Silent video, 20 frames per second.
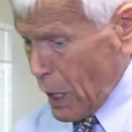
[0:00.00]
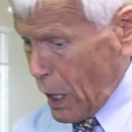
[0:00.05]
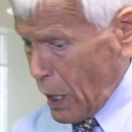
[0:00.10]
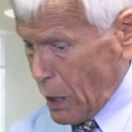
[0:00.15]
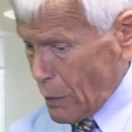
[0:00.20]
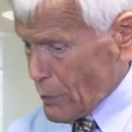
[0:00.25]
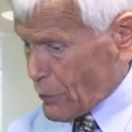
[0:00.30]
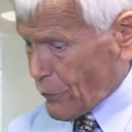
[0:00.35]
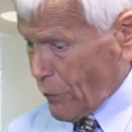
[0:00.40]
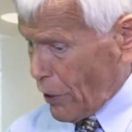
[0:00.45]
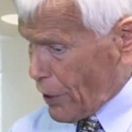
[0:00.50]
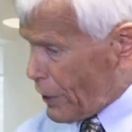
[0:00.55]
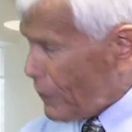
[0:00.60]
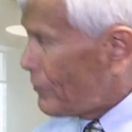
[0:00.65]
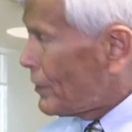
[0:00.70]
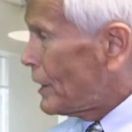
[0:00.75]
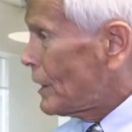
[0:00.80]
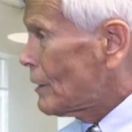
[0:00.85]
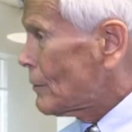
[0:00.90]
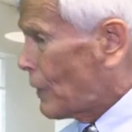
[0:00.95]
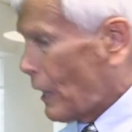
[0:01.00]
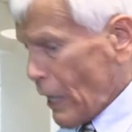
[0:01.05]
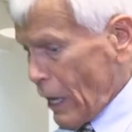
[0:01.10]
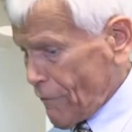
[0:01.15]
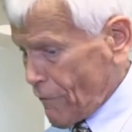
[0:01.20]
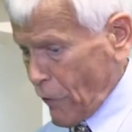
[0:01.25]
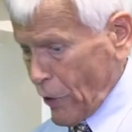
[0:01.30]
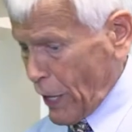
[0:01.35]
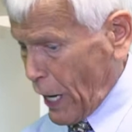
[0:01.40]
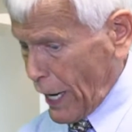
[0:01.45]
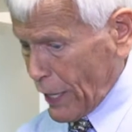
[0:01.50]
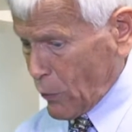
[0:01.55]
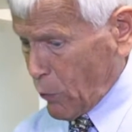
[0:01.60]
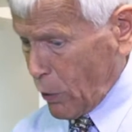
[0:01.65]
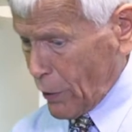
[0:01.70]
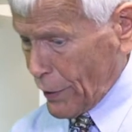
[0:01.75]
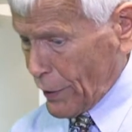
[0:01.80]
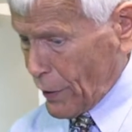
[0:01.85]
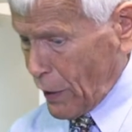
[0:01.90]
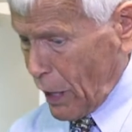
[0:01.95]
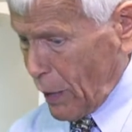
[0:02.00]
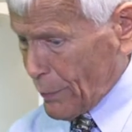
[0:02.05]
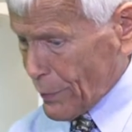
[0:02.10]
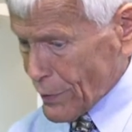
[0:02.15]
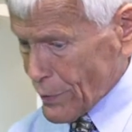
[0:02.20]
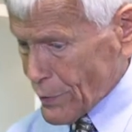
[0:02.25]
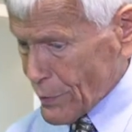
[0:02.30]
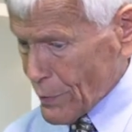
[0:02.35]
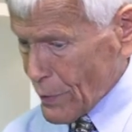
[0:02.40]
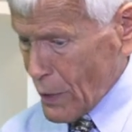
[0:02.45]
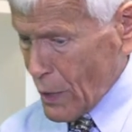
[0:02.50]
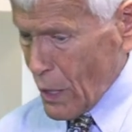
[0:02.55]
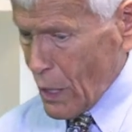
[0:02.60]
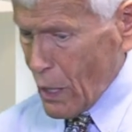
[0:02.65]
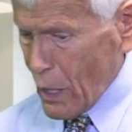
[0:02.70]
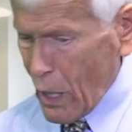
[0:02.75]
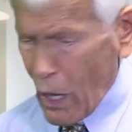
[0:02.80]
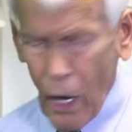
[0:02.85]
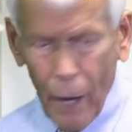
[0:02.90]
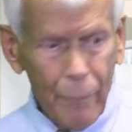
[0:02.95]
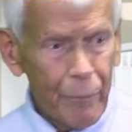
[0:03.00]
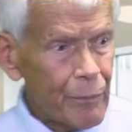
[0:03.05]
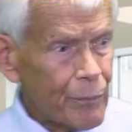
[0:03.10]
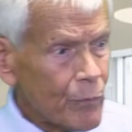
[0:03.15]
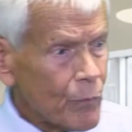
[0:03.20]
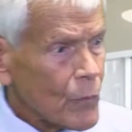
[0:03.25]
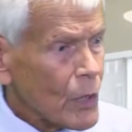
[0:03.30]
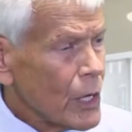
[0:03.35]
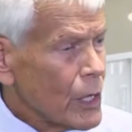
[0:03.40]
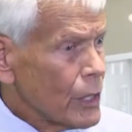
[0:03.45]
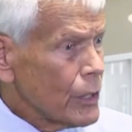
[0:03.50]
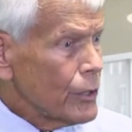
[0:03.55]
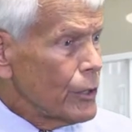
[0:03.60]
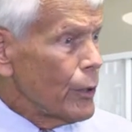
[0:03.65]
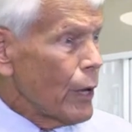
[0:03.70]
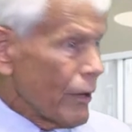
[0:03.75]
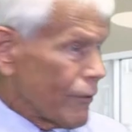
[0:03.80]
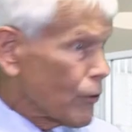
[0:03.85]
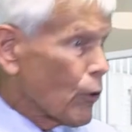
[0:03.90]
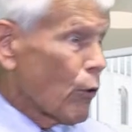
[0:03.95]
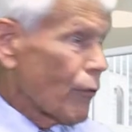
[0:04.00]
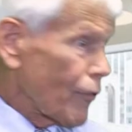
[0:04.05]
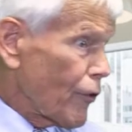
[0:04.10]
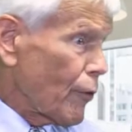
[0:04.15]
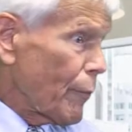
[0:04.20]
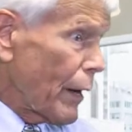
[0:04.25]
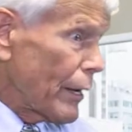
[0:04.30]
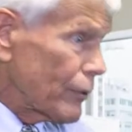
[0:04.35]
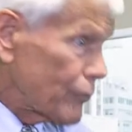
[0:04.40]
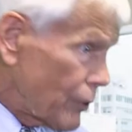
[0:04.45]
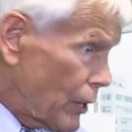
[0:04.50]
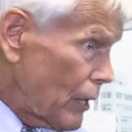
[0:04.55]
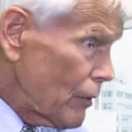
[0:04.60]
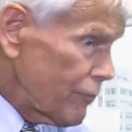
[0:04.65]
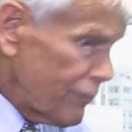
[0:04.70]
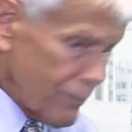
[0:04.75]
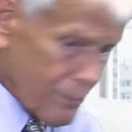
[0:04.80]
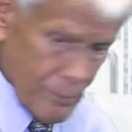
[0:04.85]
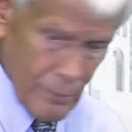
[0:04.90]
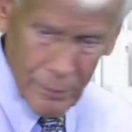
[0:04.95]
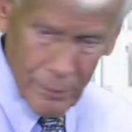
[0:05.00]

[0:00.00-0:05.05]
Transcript: It's very convenient. They have very high quality copies." "You ever go over there by yourself?"